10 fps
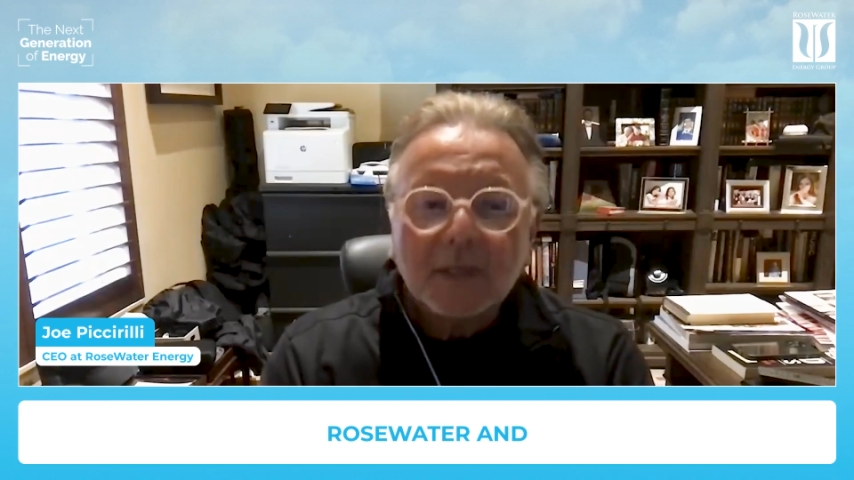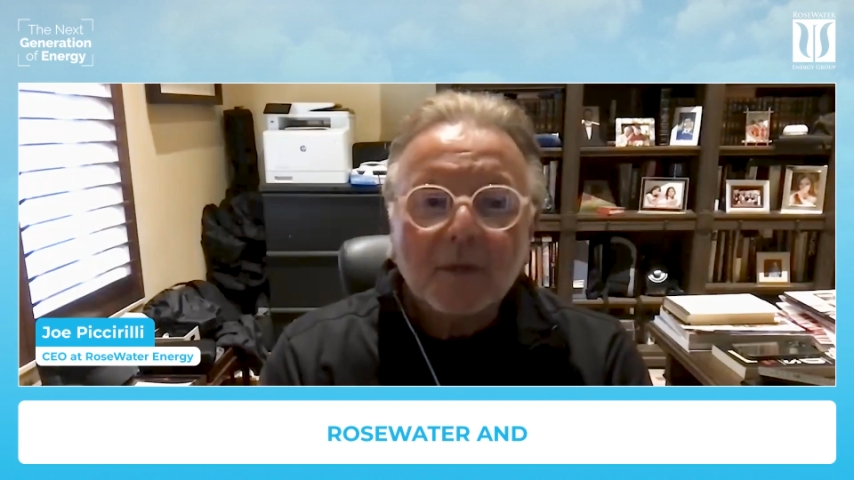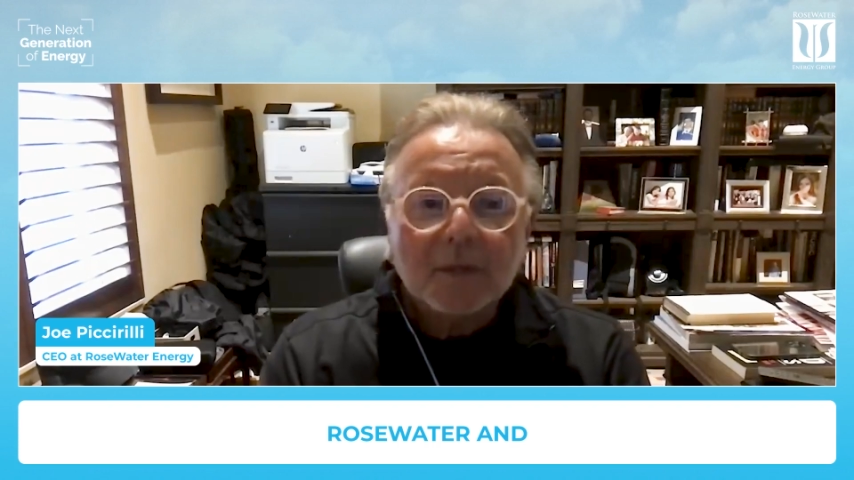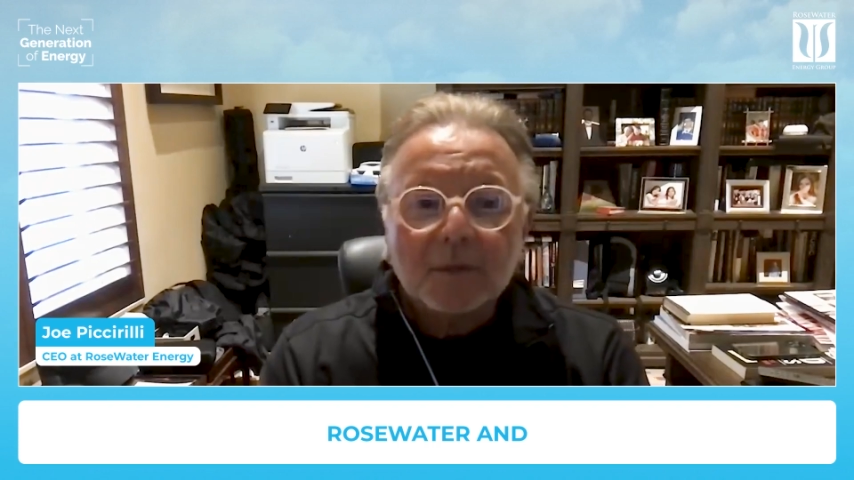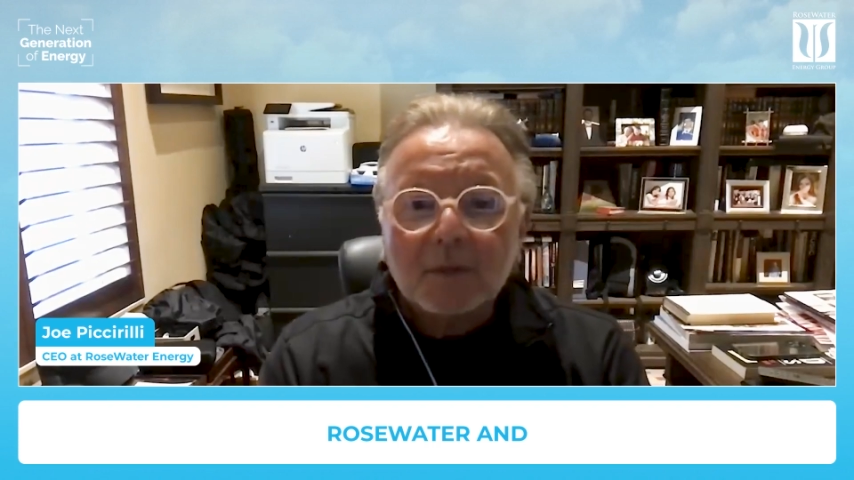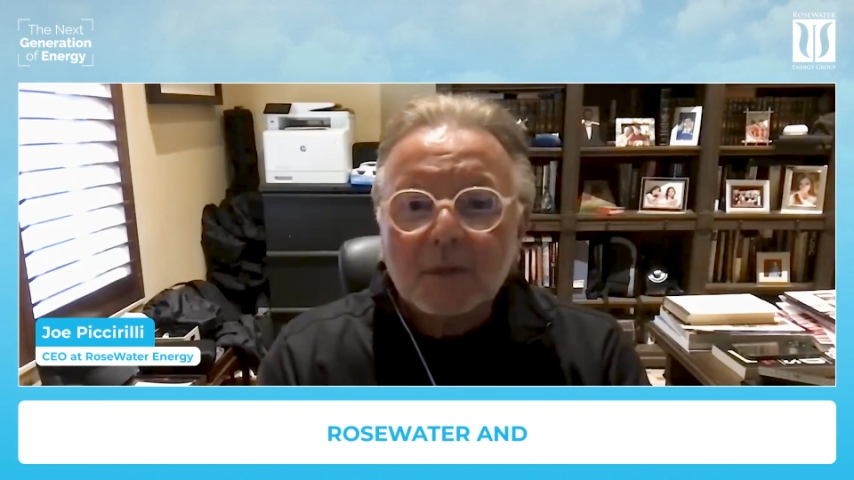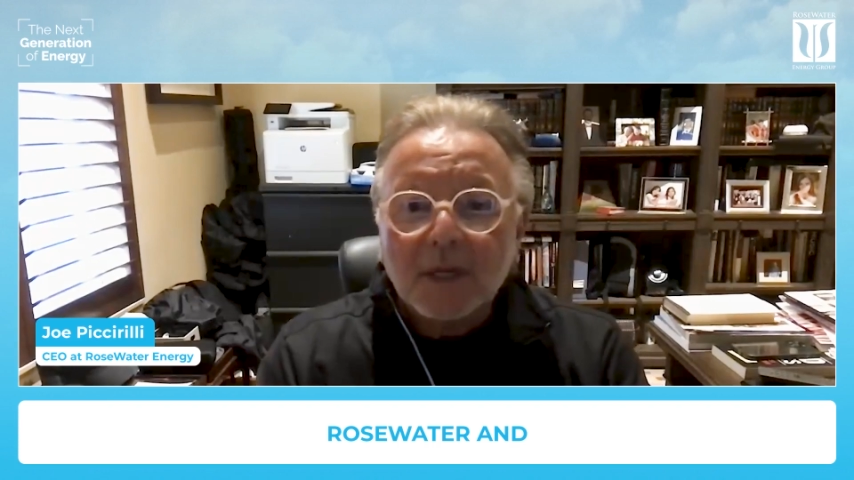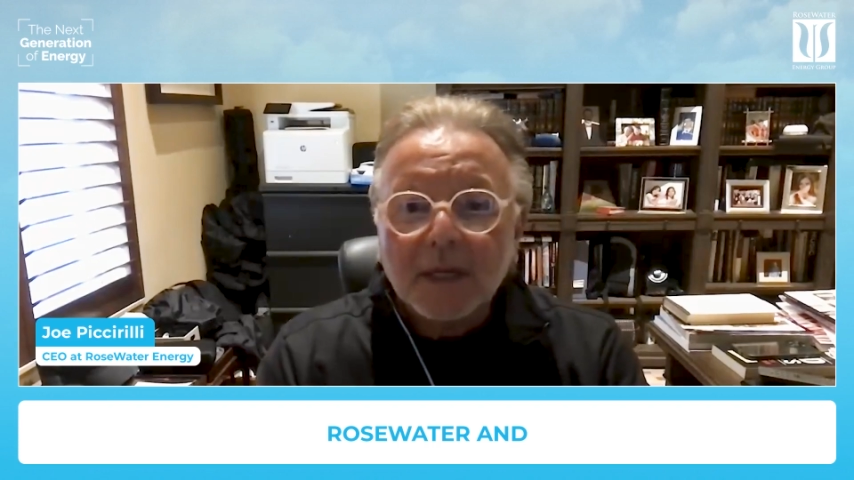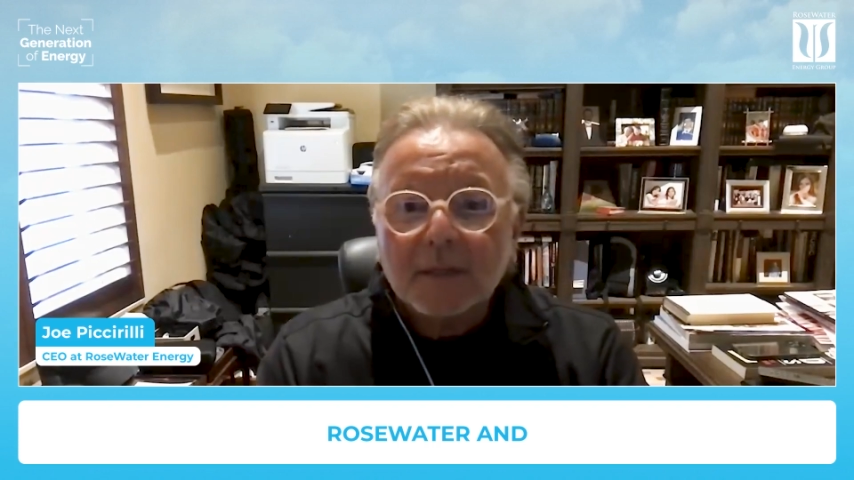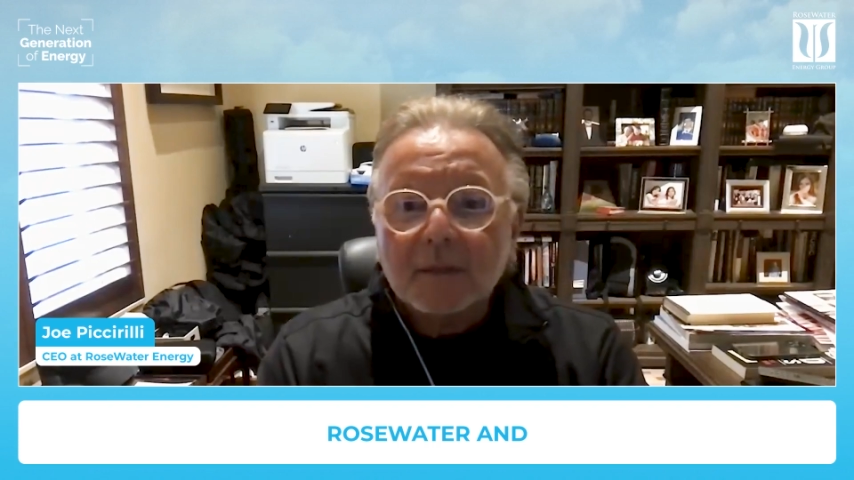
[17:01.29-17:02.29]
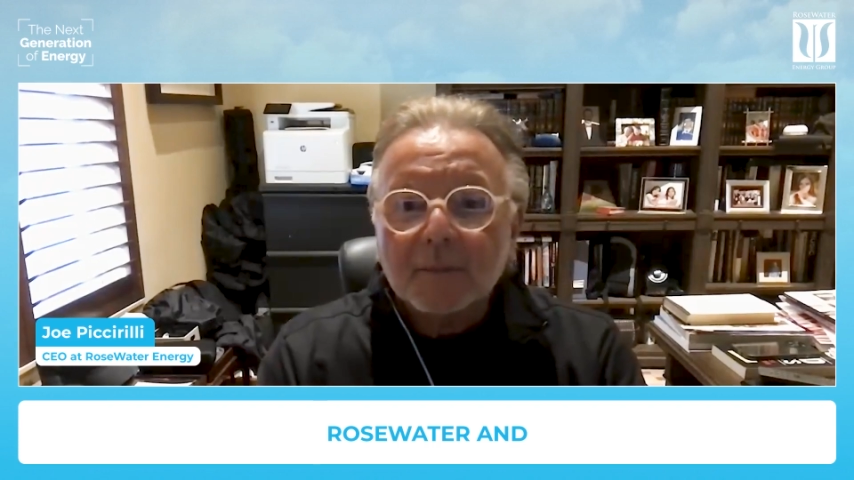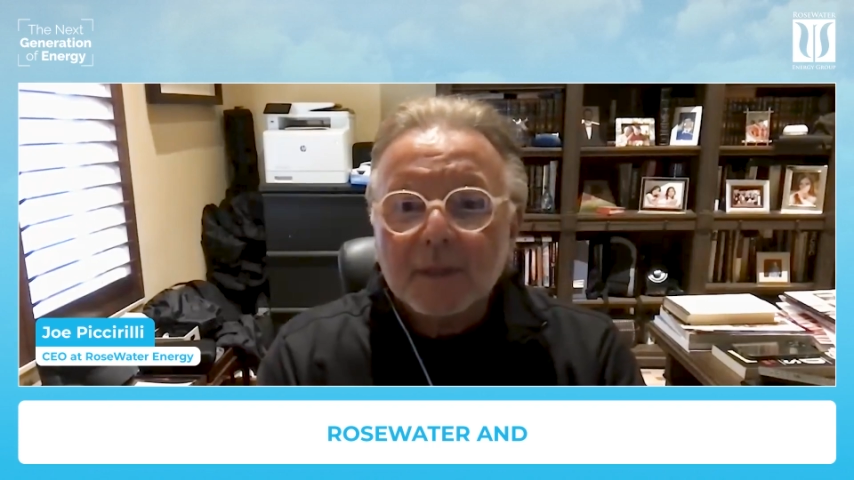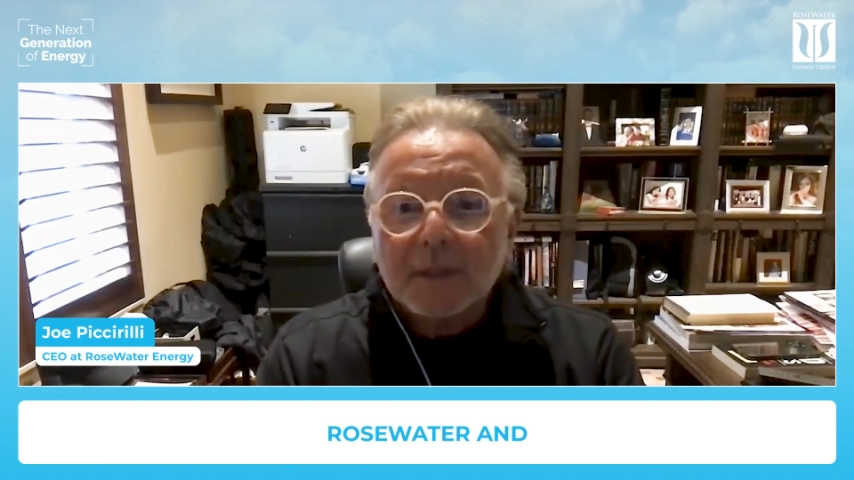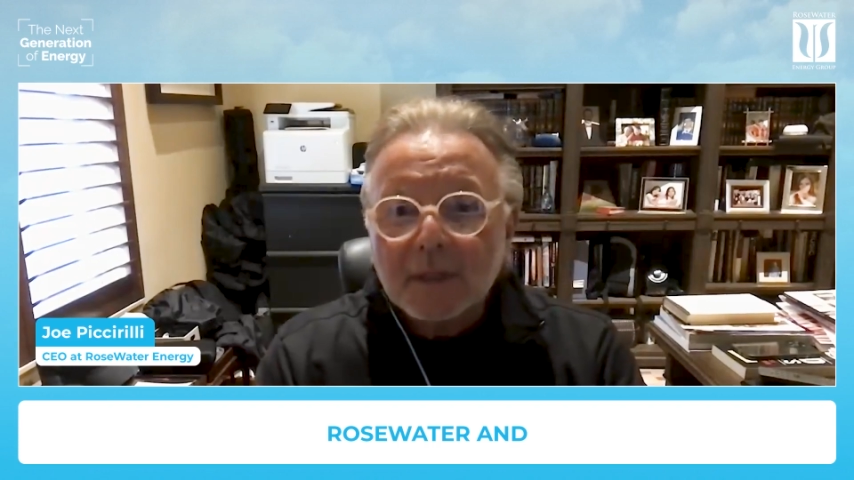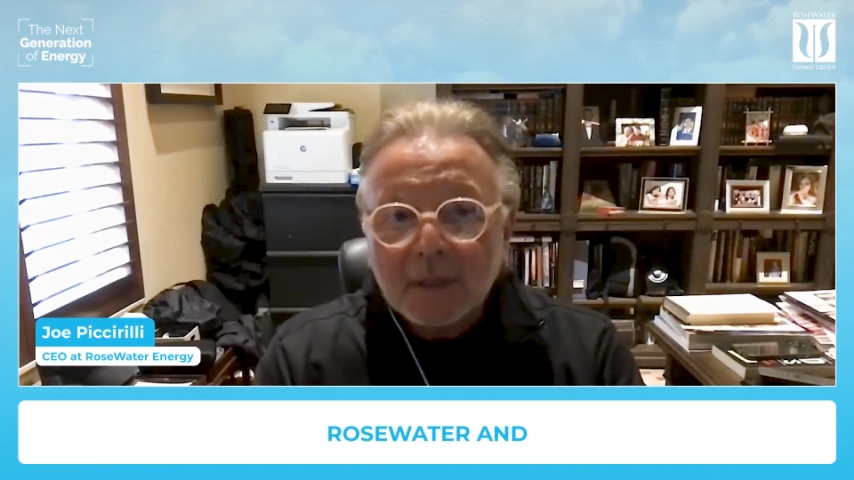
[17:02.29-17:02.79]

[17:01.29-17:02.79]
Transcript: go into a client, my